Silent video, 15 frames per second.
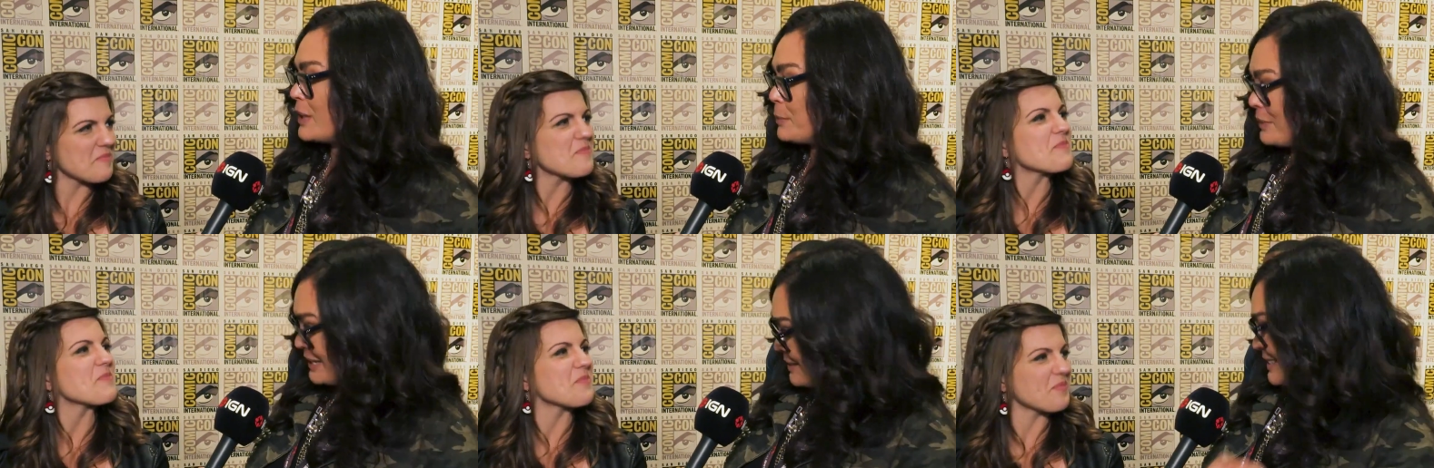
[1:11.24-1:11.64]

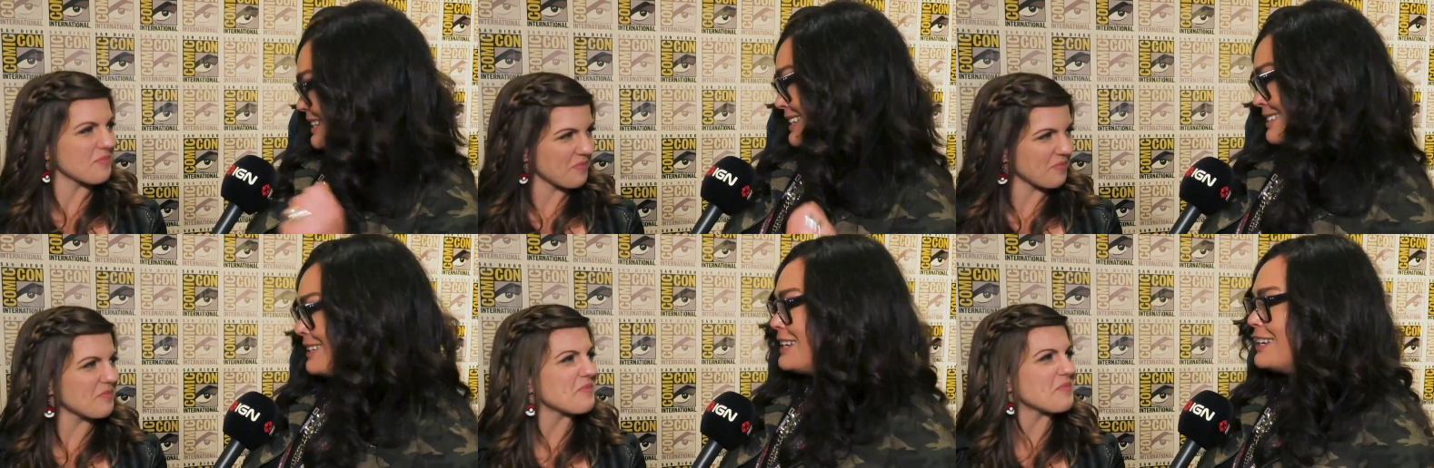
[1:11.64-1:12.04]
Speaker 1: weapon
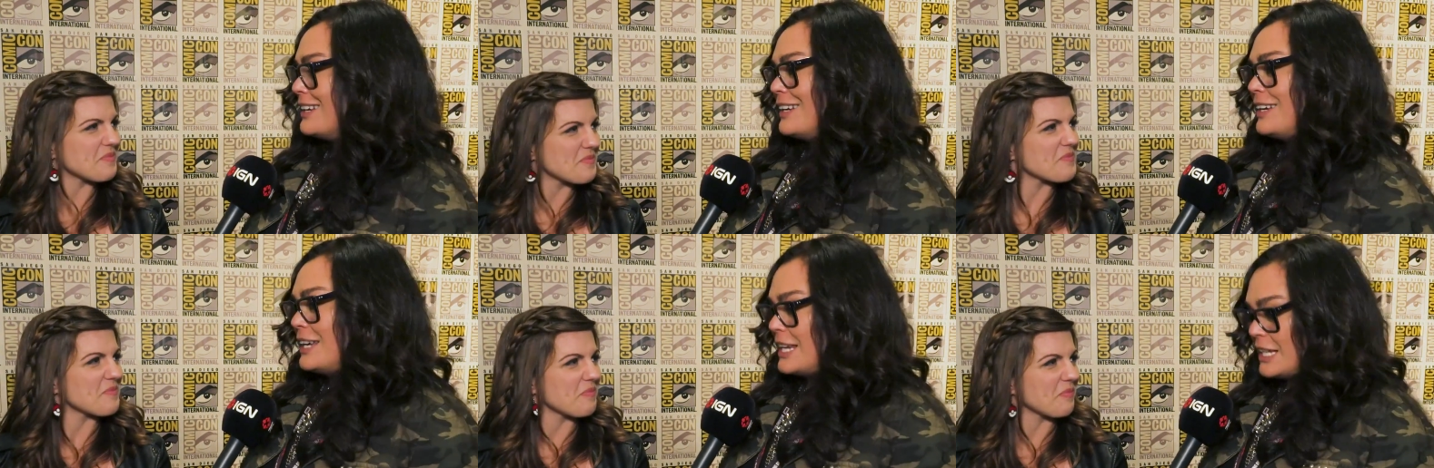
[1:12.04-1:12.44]
that
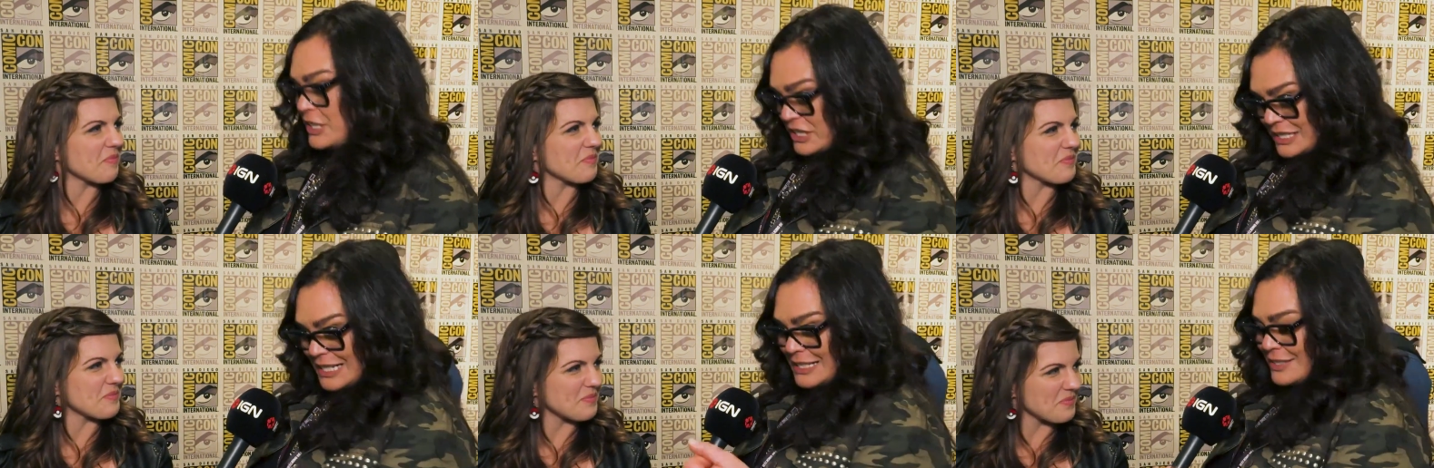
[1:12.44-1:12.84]
he
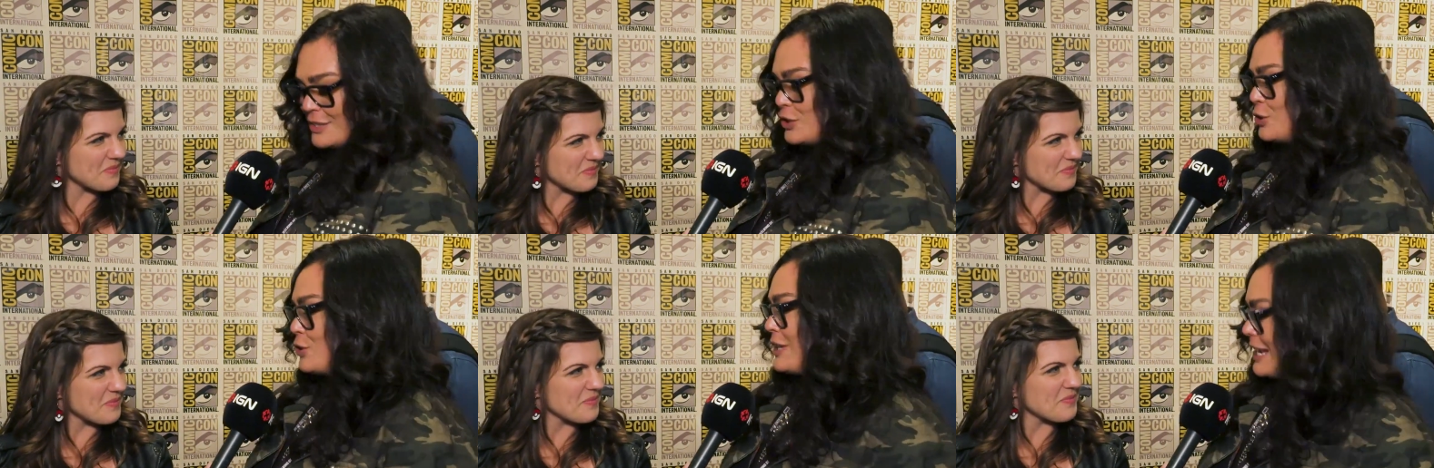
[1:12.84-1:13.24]
just has
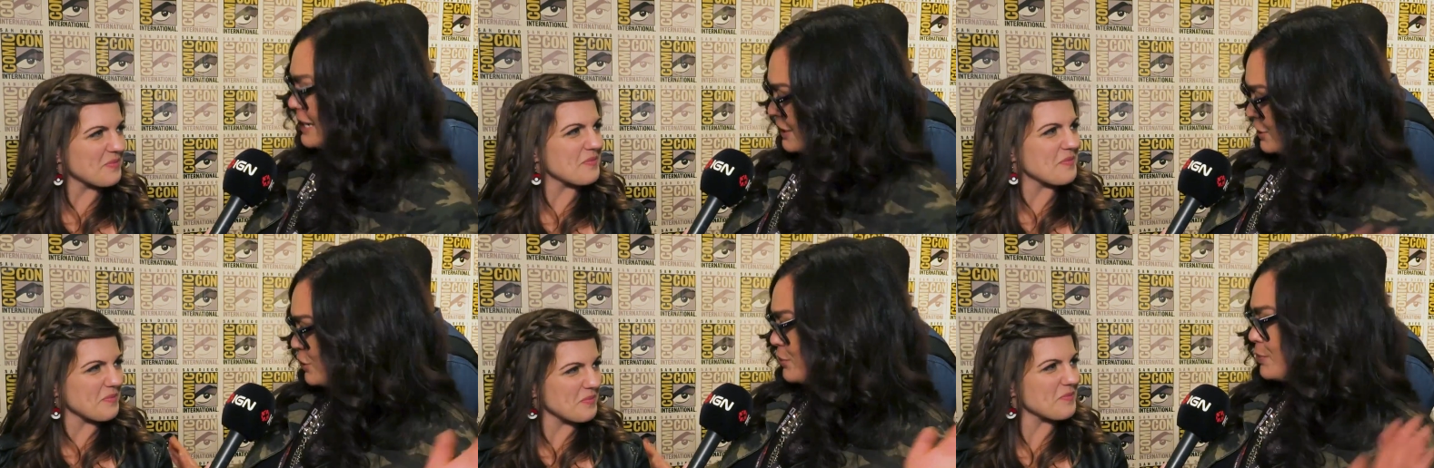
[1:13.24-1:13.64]
to do that
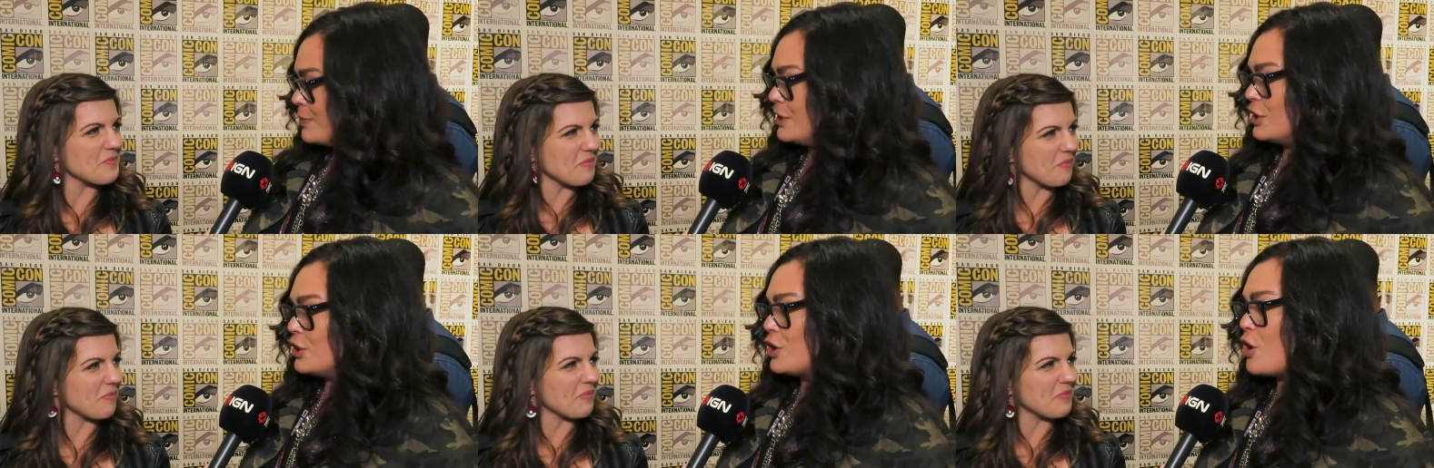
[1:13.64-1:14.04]
and you're,
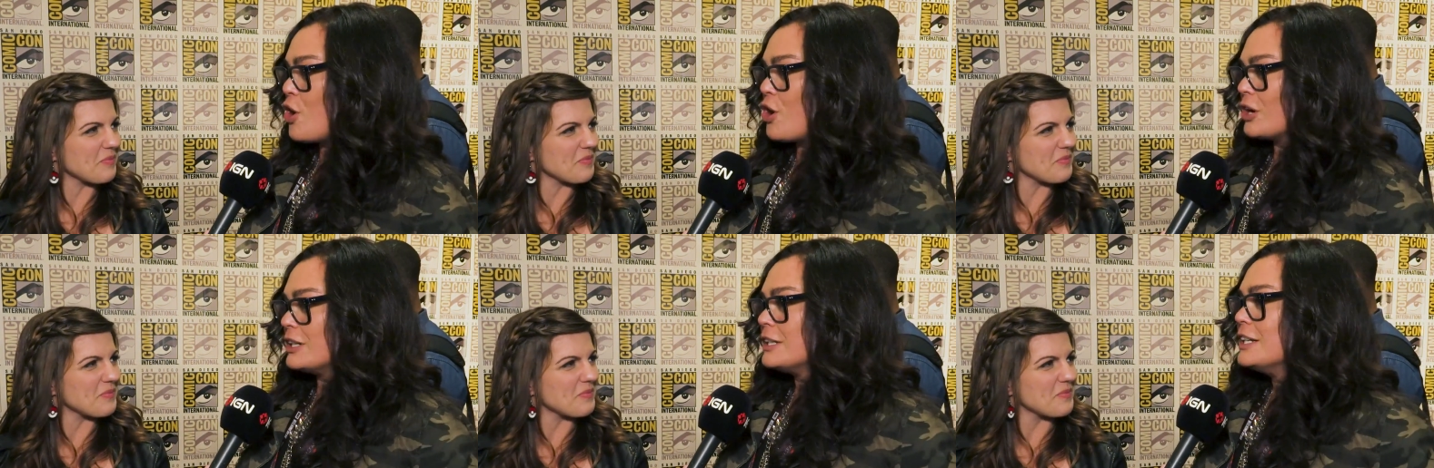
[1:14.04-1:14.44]
you're
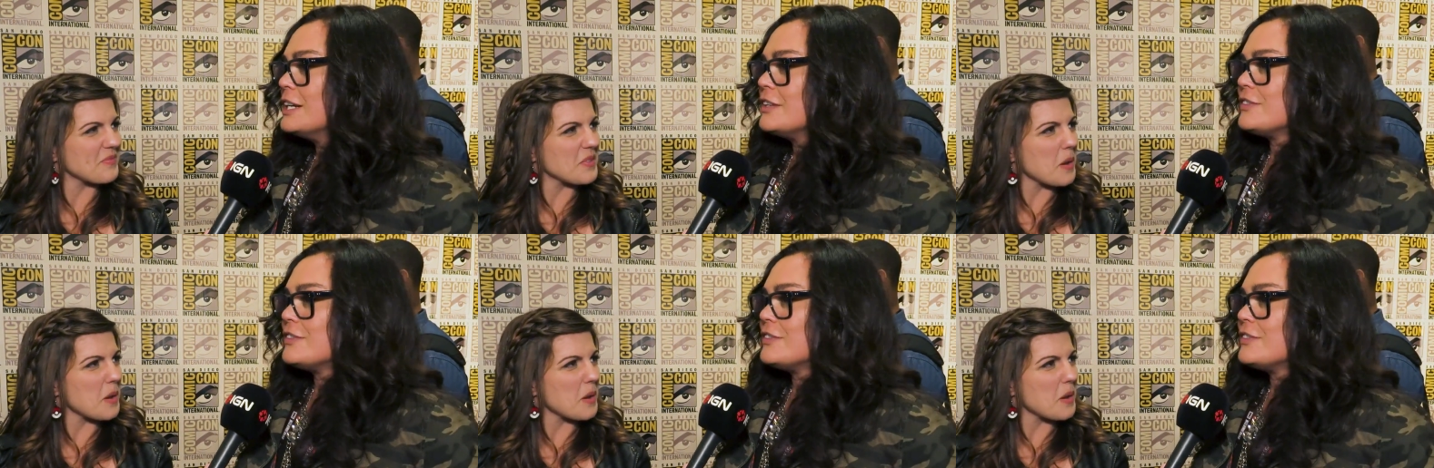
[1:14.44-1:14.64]
gone.